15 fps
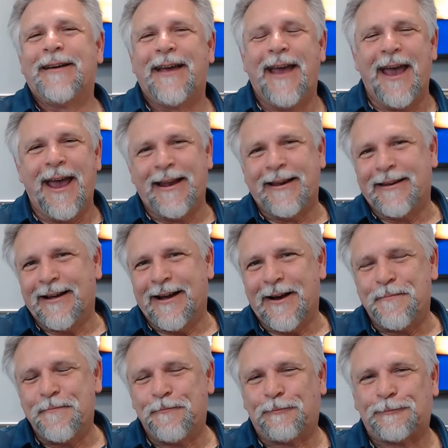and
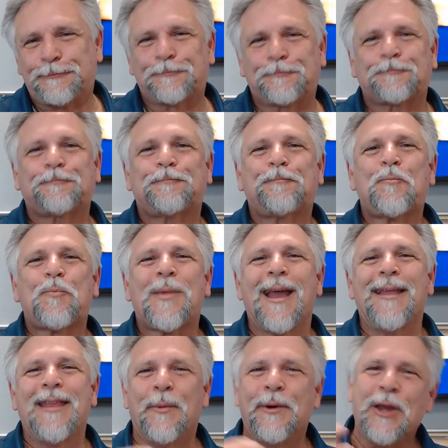um,
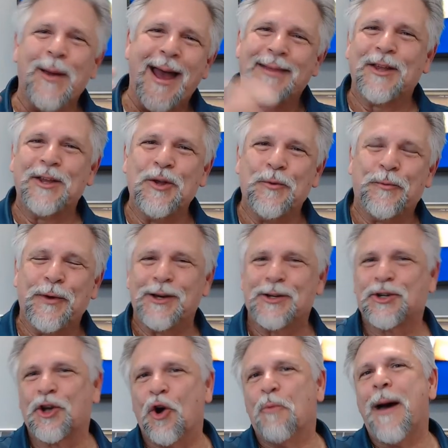and then when you add the new
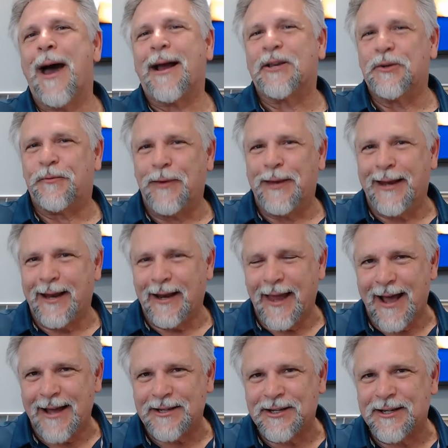fish, go back to feeding
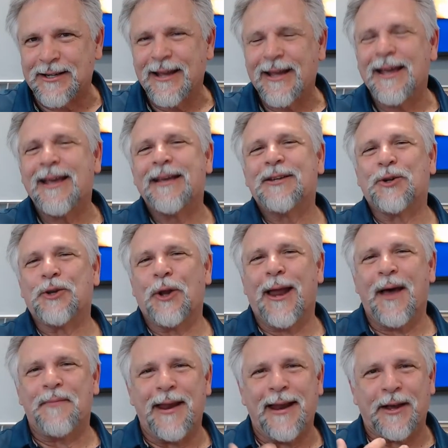less so you'll
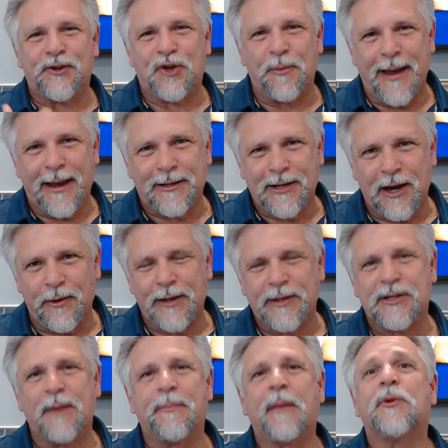have that extra bacteria.
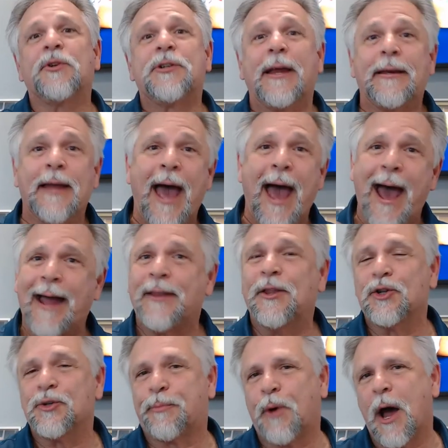Some people said add
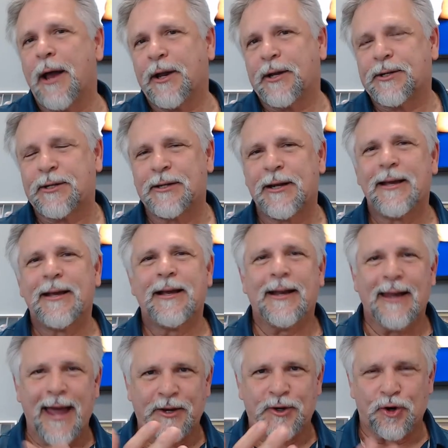those products
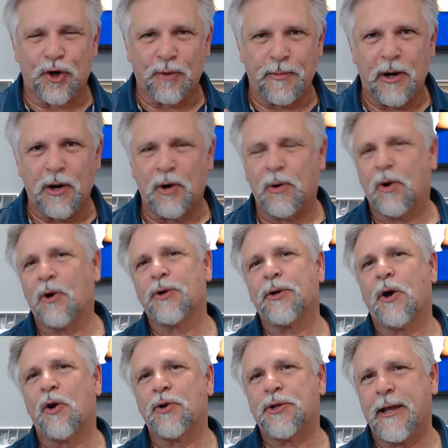like Turbo or
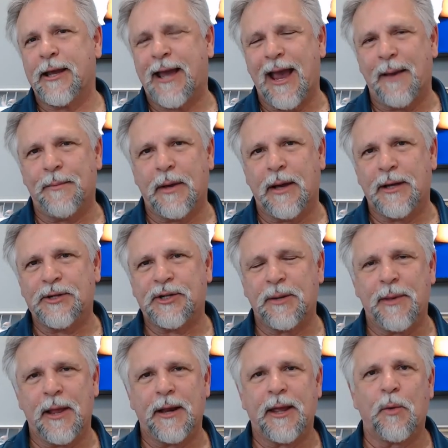or SeaChem uh,
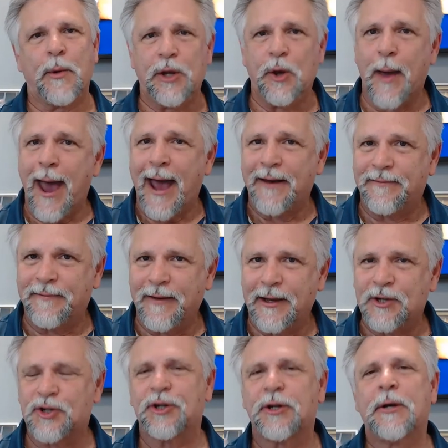stability when you add
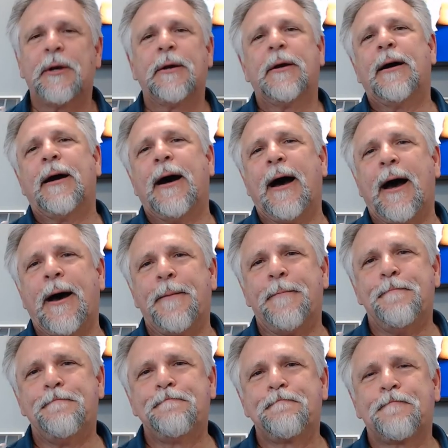fish. Uh,